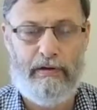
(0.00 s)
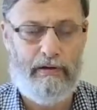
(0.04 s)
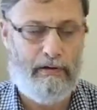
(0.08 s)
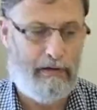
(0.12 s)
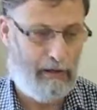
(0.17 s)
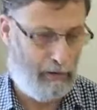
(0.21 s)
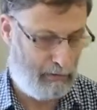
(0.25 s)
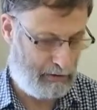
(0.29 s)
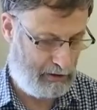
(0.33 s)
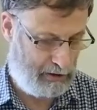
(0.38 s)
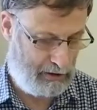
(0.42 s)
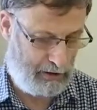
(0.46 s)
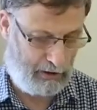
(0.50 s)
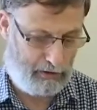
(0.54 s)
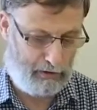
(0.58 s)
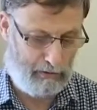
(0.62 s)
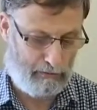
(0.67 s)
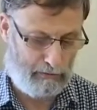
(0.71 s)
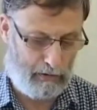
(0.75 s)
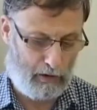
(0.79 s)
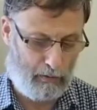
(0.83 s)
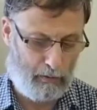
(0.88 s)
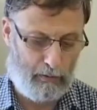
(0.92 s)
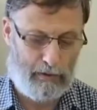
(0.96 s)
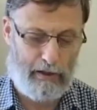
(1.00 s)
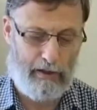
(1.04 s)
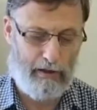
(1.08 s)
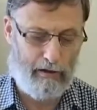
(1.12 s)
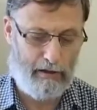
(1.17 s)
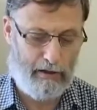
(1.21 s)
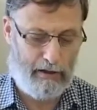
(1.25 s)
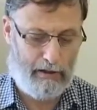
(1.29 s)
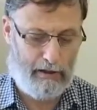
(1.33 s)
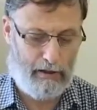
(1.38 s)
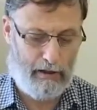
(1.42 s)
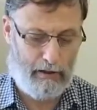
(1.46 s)
there was nothing wrong with the
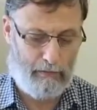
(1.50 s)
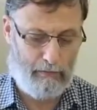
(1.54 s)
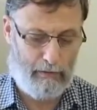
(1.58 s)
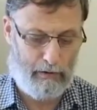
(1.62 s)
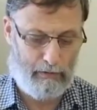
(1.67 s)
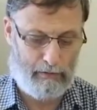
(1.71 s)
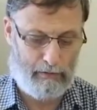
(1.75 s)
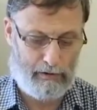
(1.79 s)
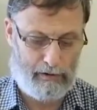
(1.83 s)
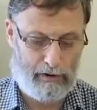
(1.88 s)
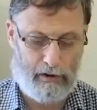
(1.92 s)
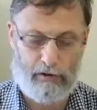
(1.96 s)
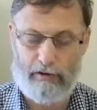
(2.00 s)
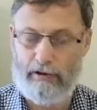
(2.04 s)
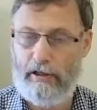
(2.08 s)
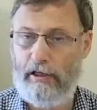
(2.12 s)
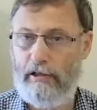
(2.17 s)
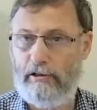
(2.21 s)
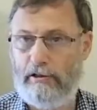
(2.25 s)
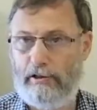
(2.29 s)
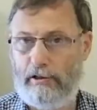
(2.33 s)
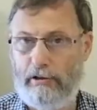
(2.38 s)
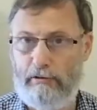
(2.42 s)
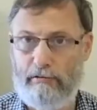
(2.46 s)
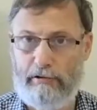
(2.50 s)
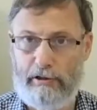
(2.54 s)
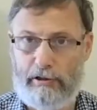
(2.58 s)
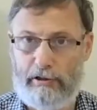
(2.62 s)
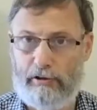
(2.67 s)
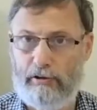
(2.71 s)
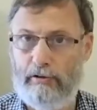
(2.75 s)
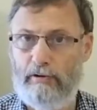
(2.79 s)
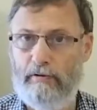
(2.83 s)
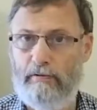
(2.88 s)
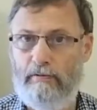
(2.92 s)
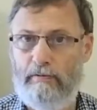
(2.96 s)
eye cup that was on it, it's the
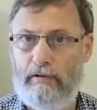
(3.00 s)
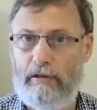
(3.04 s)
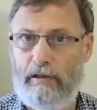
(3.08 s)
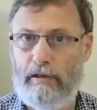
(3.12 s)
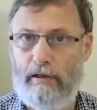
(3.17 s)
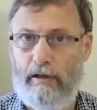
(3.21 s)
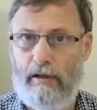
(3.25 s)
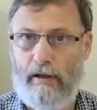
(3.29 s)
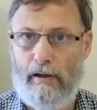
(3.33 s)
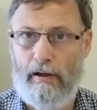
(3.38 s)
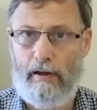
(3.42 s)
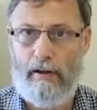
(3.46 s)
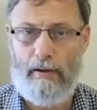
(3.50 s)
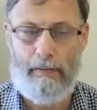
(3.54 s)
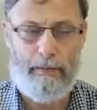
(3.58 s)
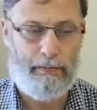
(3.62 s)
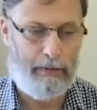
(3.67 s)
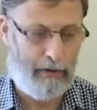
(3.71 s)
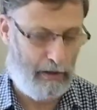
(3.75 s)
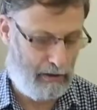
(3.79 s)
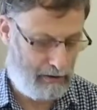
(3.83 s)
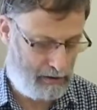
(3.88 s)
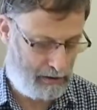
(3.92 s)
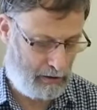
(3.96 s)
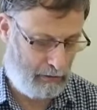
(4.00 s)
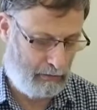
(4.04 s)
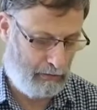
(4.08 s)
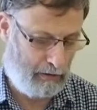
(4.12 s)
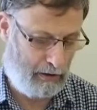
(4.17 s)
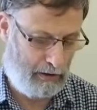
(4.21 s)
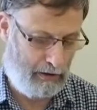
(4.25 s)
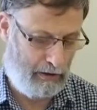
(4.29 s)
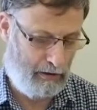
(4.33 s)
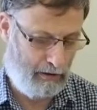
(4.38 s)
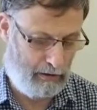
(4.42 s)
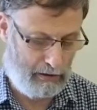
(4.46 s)
original. But I don't
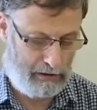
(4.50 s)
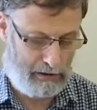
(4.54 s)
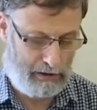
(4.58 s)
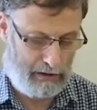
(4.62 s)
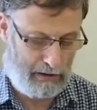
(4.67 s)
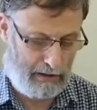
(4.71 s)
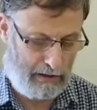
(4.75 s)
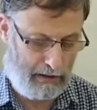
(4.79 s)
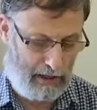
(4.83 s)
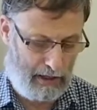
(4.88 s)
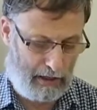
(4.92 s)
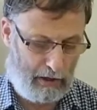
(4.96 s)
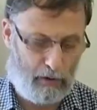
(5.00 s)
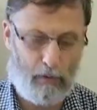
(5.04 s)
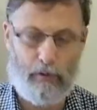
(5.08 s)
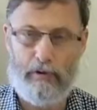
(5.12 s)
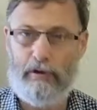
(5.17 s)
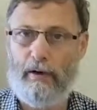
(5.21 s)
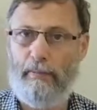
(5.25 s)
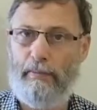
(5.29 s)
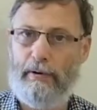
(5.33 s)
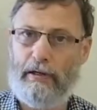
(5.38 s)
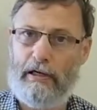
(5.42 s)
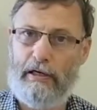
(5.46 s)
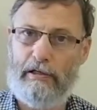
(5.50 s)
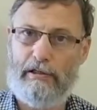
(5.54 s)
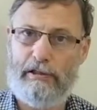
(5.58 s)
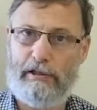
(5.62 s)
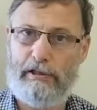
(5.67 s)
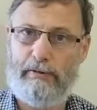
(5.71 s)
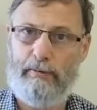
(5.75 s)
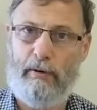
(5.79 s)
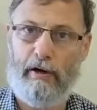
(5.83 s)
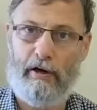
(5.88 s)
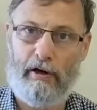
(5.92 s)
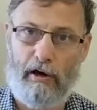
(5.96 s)
like the idea of that going up
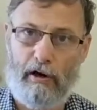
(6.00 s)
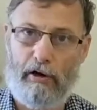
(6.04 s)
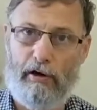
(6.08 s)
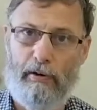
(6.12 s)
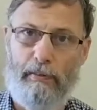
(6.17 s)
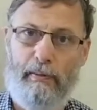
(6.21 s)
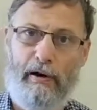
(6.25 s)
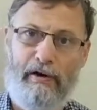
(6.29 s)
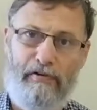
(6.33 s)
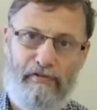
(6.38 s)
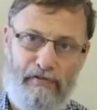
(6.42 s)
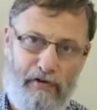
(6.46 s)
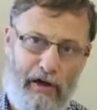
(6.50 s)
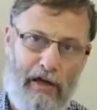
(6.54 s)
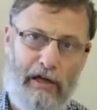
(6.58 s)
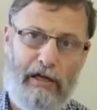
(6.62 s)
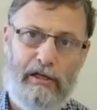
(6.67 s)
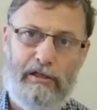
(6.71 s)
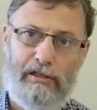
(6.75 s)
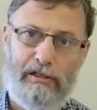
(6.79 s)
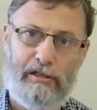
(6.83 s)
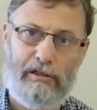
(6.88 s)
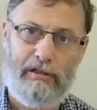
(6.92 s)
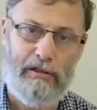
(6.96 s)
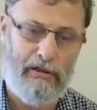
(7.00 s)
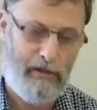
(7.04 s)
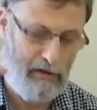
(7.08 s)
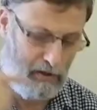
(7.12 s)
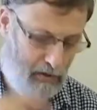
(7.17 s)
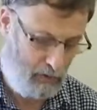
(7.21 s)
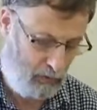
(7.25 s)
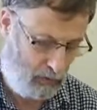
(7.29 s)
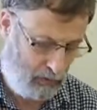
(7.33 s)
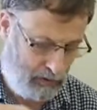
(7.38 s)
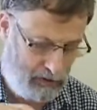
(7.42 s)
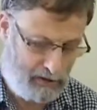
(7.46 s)
against my eye or my face
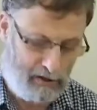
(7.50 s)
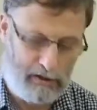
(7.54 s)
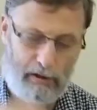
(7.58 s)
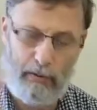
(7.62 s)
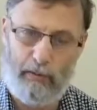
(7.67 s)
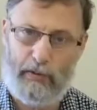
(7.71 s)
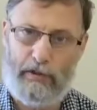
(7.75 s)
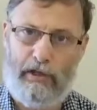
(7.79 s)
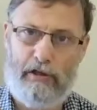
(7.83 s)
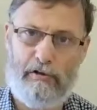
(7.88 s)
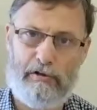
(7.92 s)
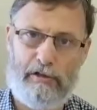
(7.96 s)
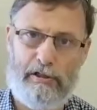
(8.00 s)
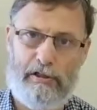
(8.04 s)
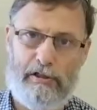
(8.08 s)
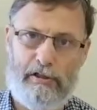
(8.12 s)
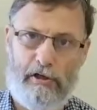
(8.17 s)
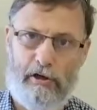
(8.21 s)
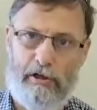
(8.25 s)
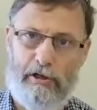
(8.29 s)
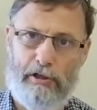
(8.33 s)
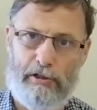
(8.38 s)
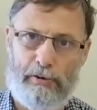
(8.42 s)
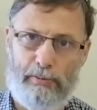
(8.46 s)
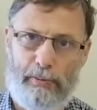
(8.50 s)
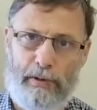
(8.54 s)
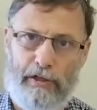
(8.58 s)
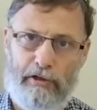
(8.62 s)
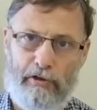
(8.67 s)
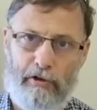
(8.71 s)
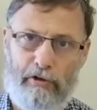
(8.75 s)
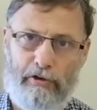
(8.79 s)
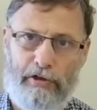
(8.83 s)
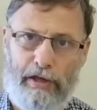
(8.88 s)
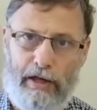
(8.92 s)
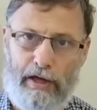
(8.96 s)
when someone else's eye has been
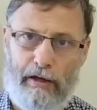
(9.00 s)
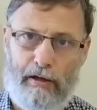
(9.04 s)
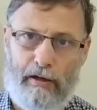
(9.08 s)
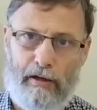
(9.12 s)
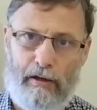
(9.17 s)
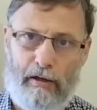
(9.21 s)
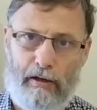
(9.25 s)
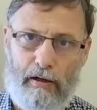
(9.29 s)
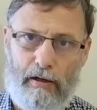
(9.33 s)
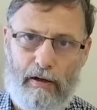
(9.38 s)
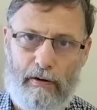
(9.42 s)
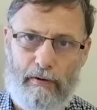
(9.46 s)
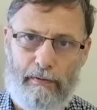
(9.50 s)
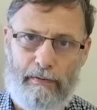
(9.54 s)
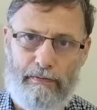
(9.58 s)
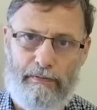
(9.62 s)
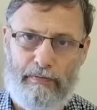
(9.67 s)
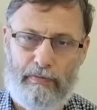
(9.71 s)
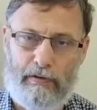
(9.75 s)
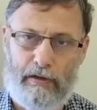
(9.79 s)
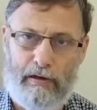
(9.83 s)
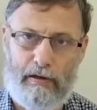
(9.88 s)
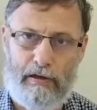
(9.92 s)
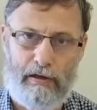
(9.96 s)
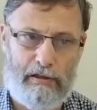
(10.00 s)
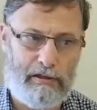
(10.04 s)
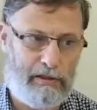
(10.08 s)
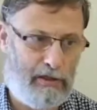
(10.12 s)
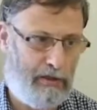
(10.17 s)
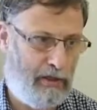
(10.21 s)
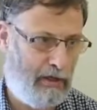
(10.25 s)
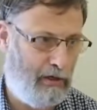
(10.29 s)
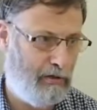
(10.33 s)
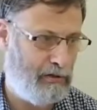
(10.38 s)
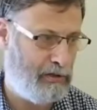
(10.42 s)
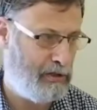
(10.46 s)
on it. Because if
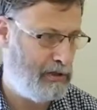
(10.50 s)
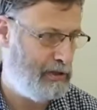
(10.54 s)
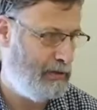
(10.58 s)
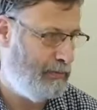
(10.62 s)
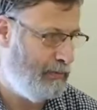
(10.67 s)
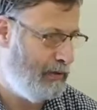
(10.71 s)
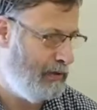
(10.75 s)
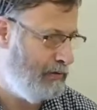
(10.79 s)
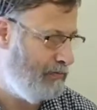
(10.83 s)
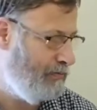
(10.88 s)
they got some,